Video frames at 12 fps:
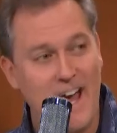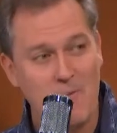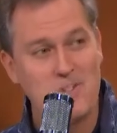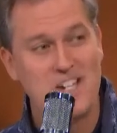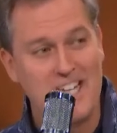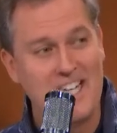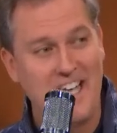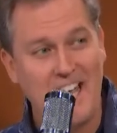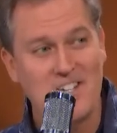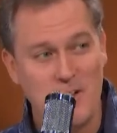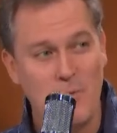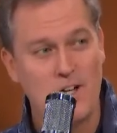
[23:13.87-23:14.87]
That was an
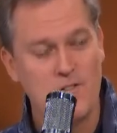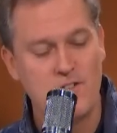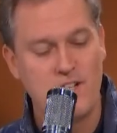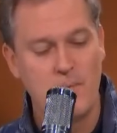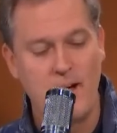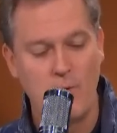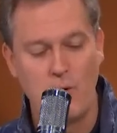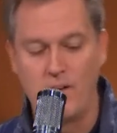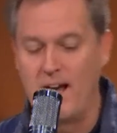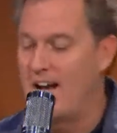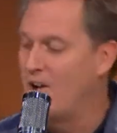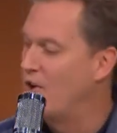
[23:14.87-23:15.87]
indication West Virginia might roll.
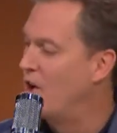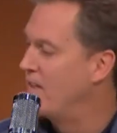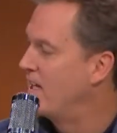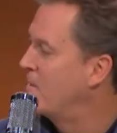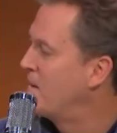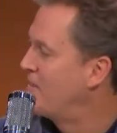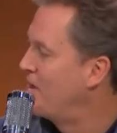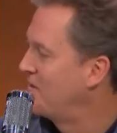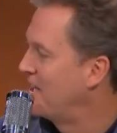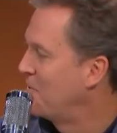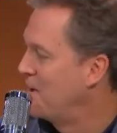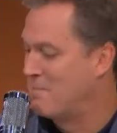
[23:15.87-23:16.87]
Now, I don't know that anybody
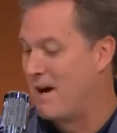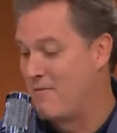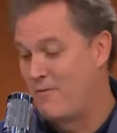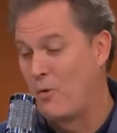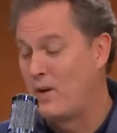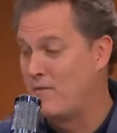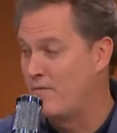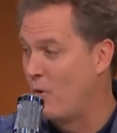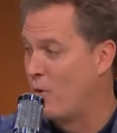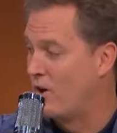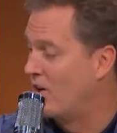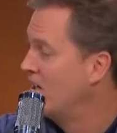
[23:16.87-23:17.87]
thought they'd win by
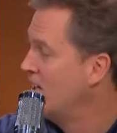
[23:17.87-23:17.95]
44.